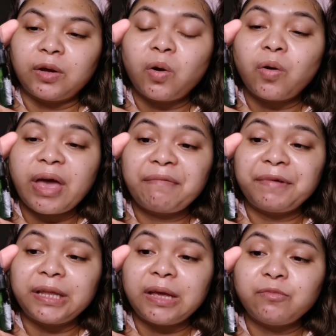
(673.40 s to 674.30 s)
kung
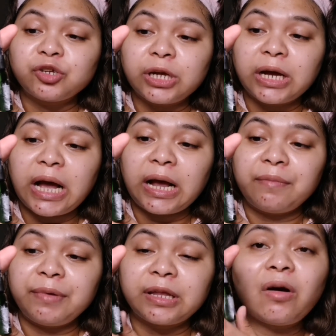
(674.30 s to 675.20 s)
everyday mo siyang
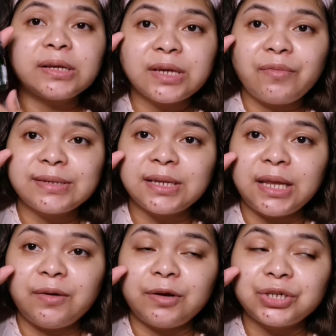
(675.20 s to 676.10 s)
gagamit, kasi once a
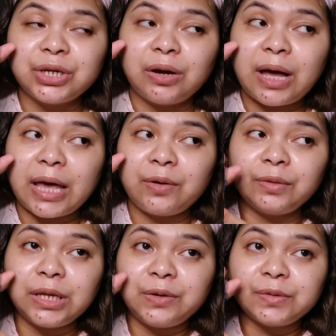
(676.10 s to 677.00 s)
day ko na siya, I
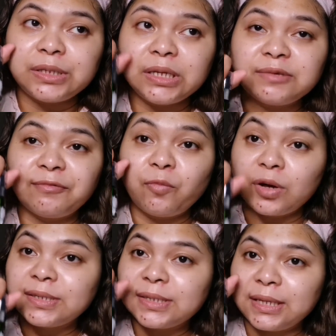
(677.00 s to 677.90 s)
only use this
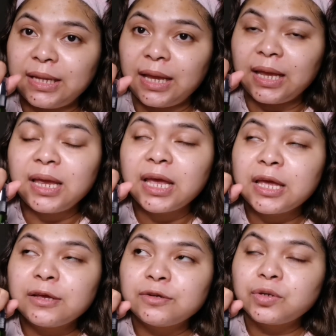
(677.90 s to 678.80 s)
once a day.
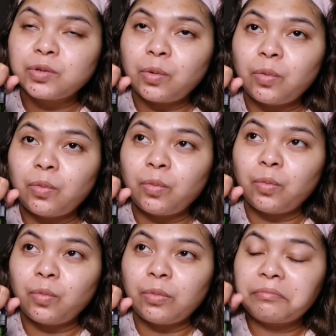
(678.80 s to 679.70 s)
So
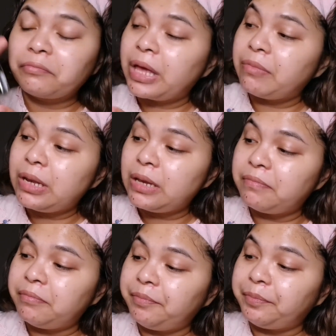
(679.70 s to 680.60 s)
I
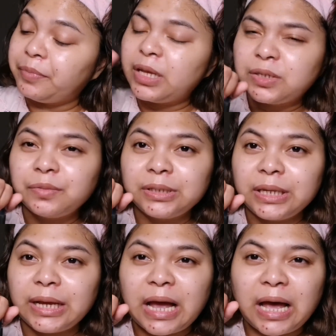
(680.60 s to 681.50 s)
believe this would
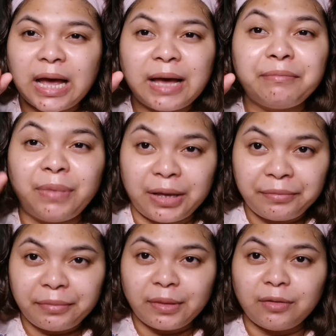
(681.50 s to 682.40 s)
take a
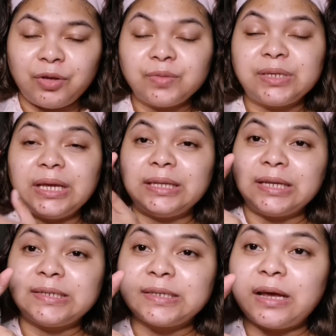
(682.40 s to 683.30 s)
month using
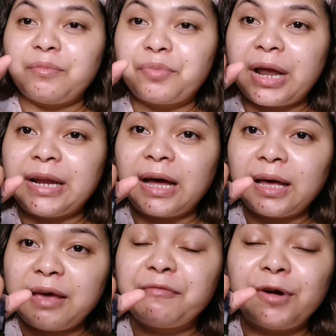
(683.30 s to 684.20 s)
this product
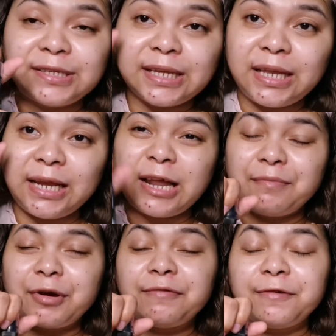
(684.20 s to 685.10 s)
if once a day
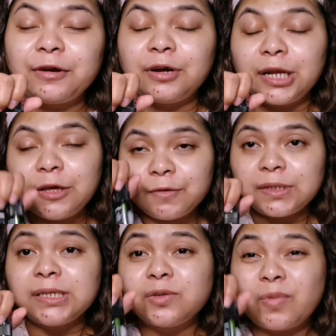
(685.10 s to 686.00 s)
lang. But if you're gonna
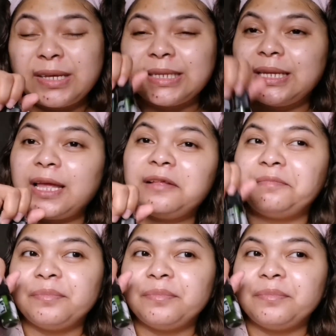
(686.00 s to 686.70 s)
use this twice a day,